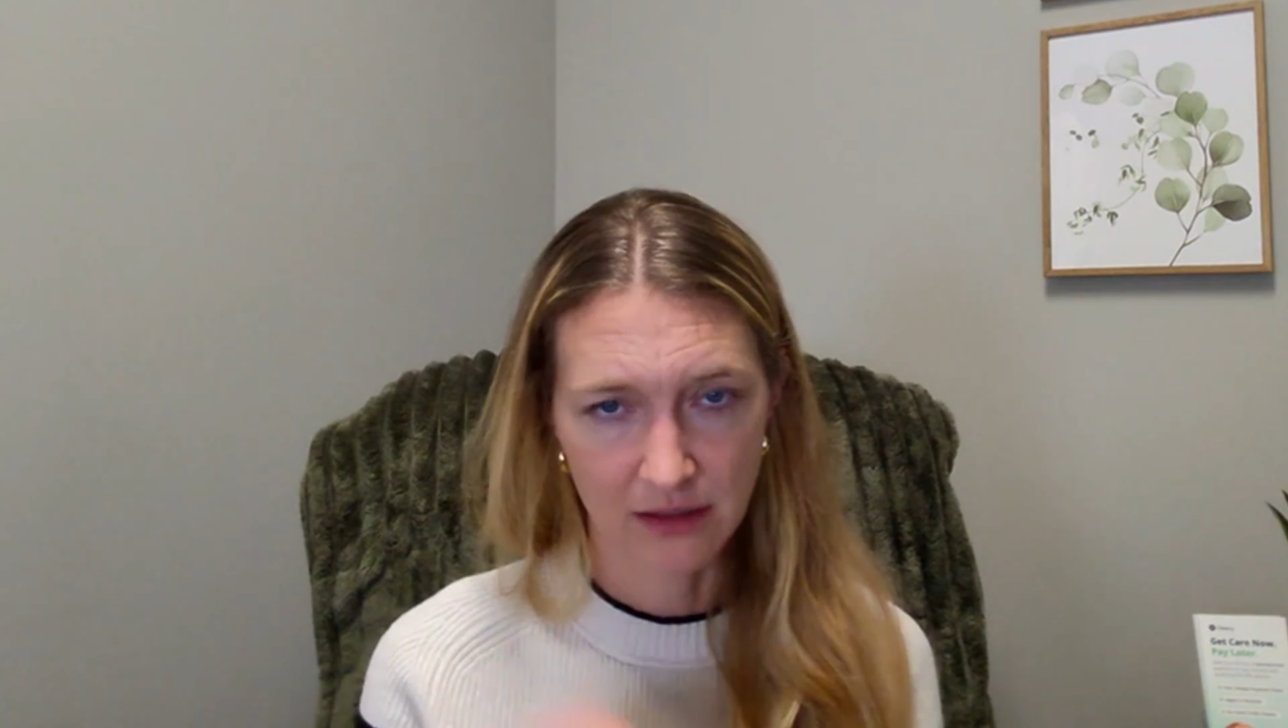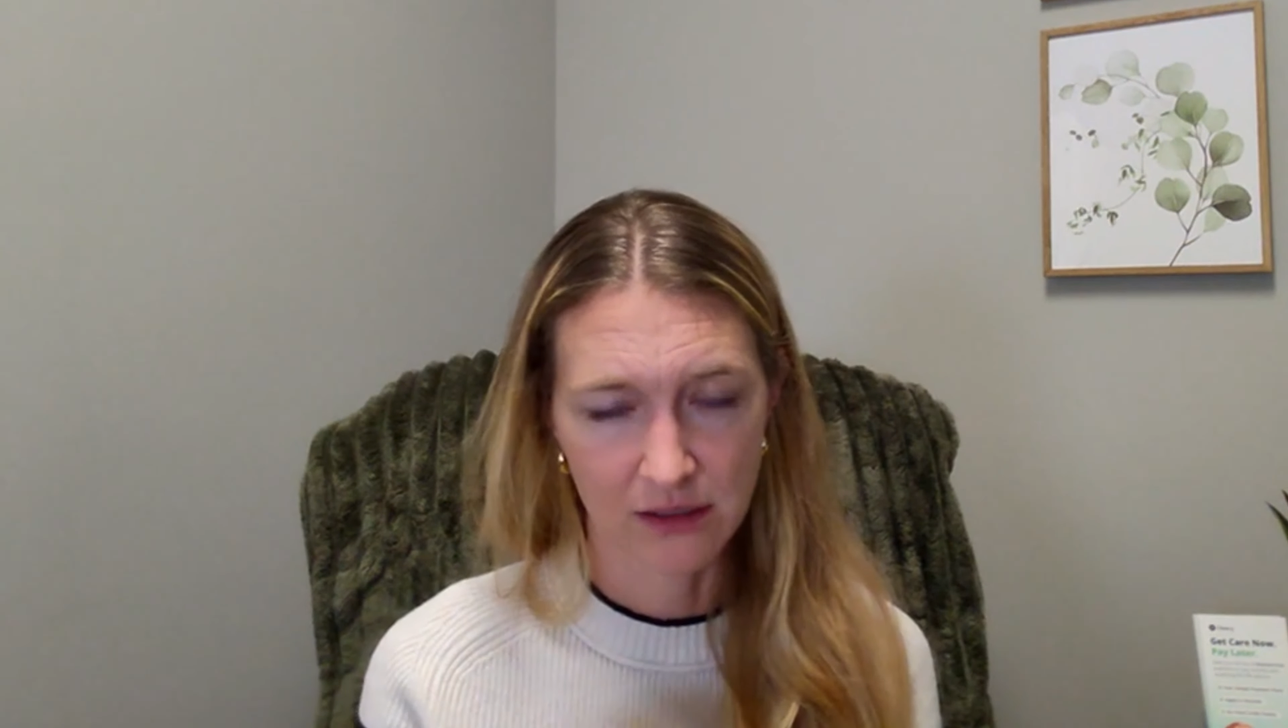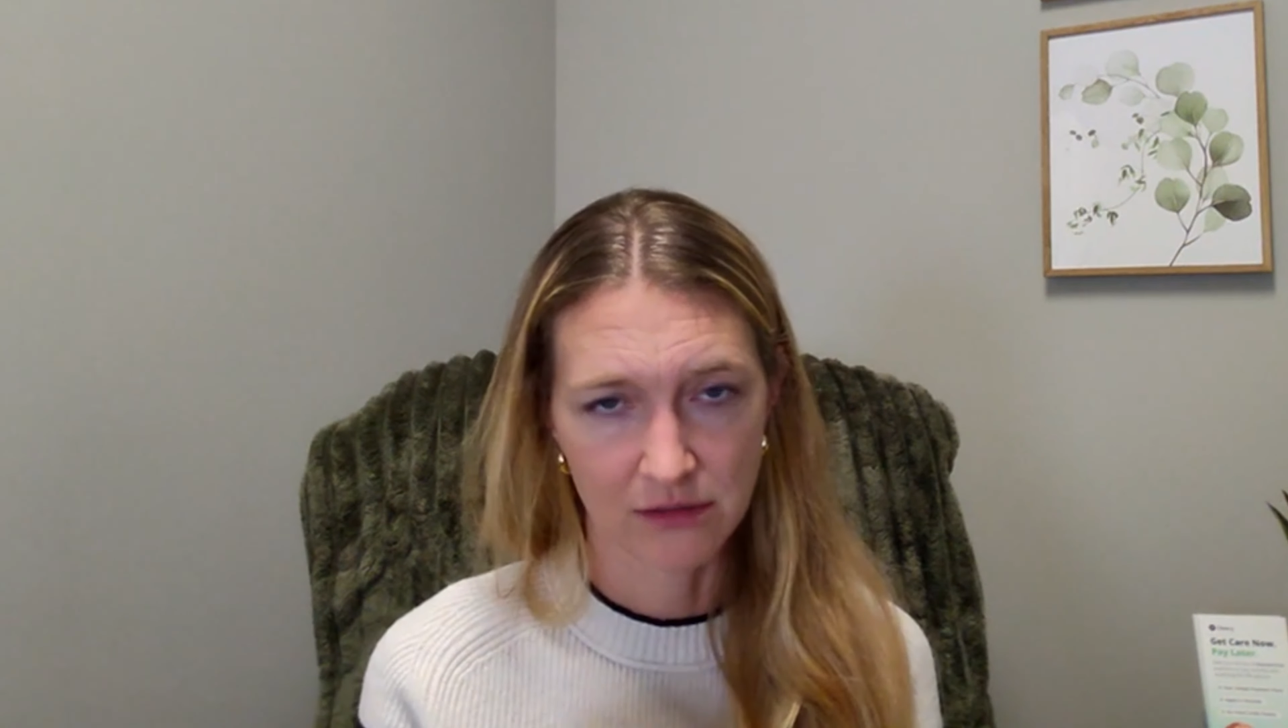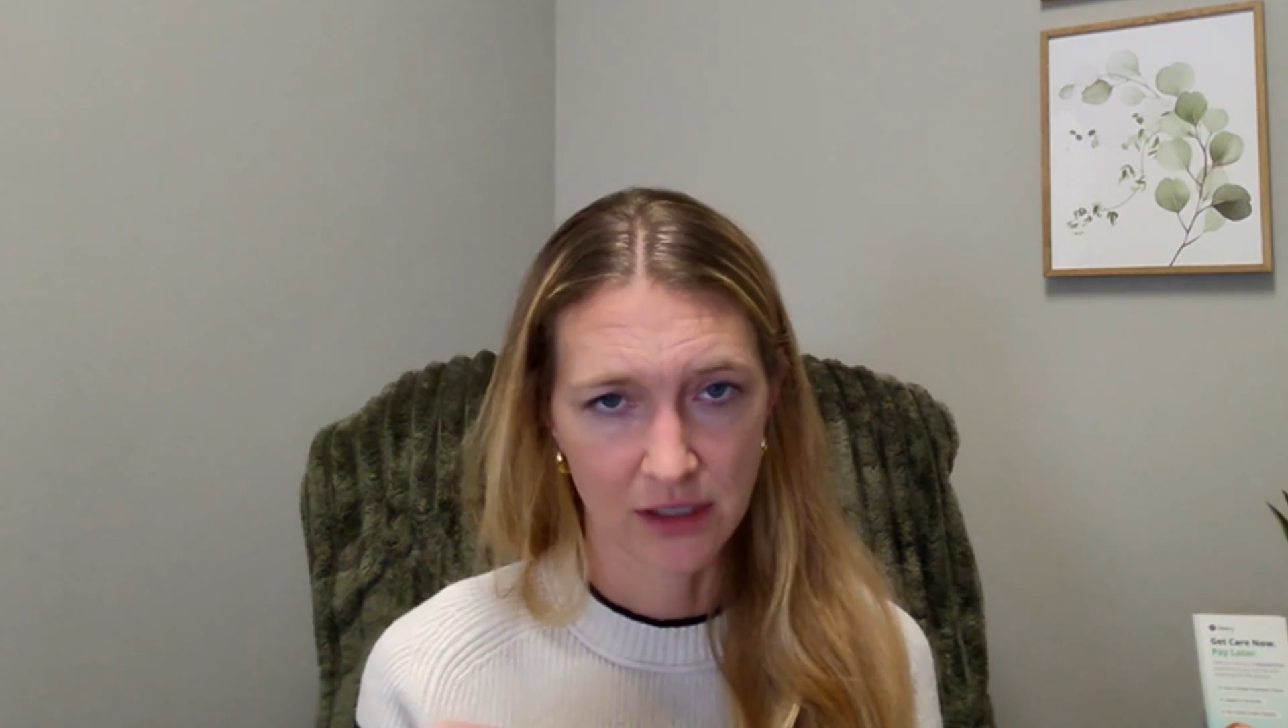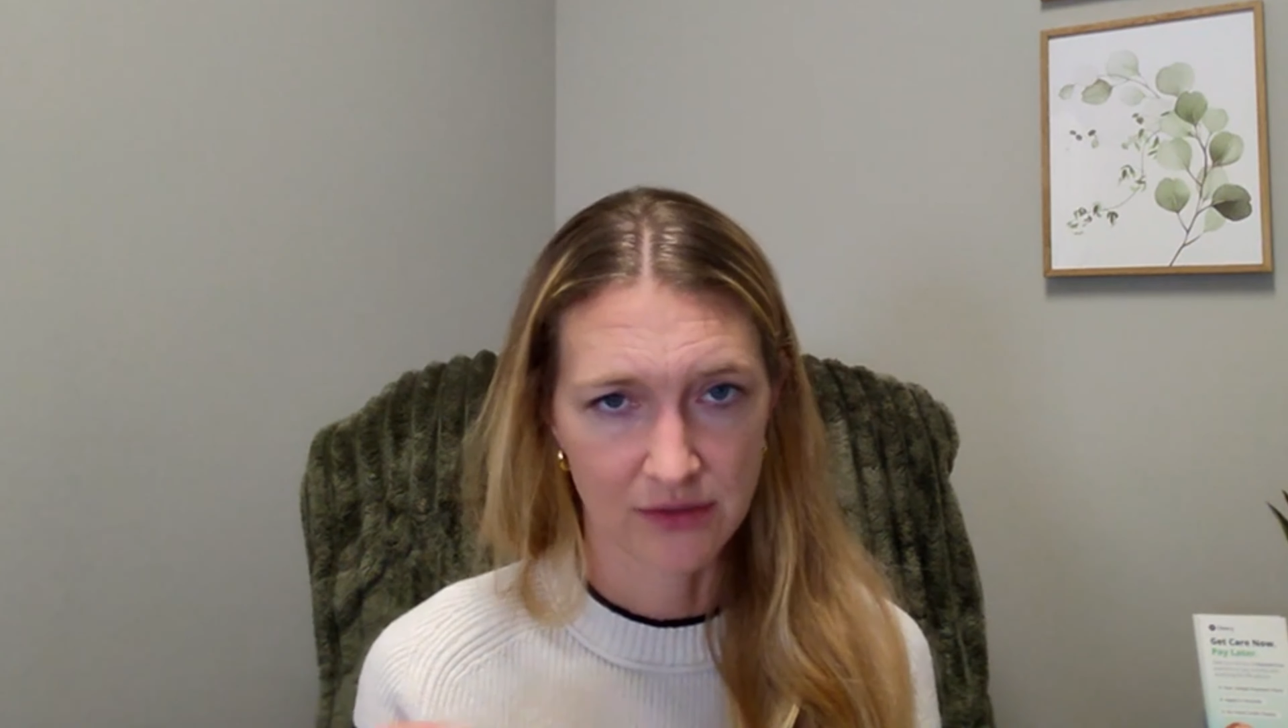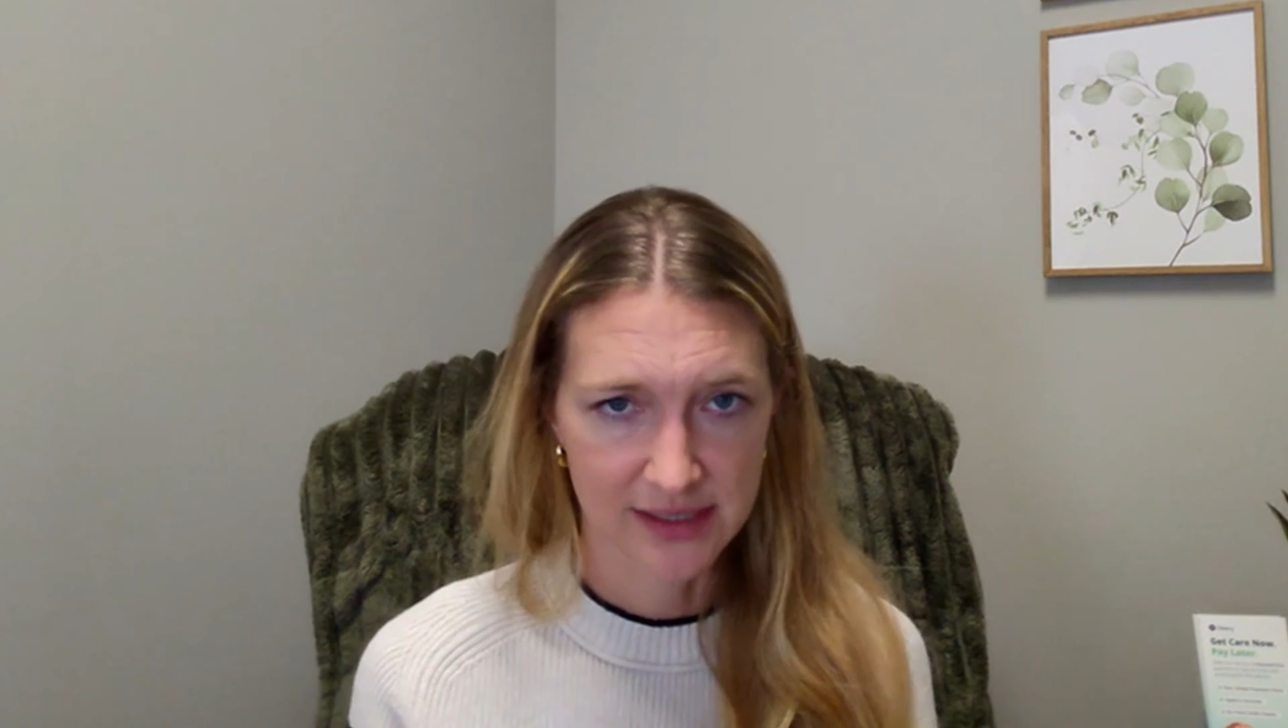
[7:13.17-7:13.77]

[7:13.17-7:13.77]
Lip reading: low